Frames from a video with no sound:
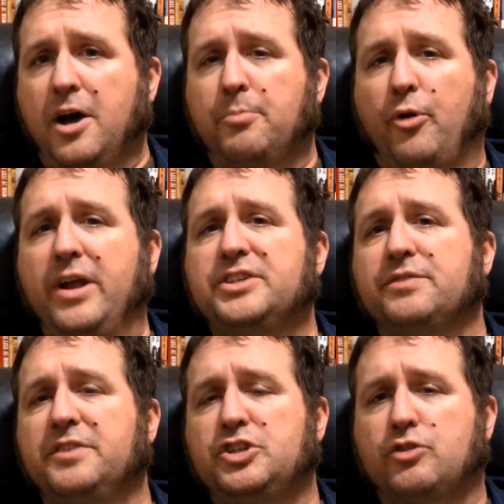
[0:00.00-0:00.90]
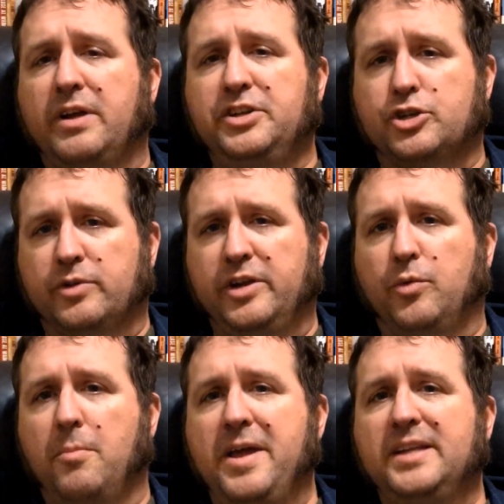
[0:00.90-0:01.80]
A branch of the trade tree
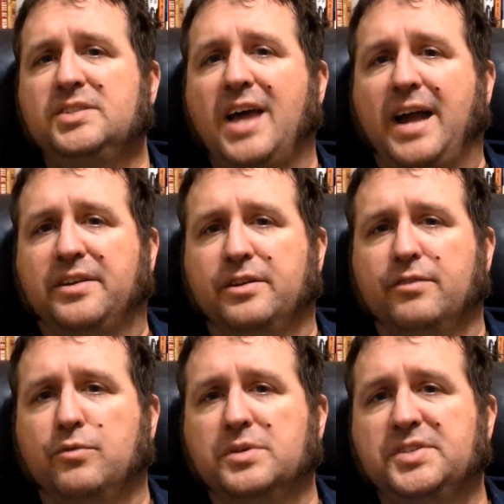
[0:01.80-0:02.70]
remains active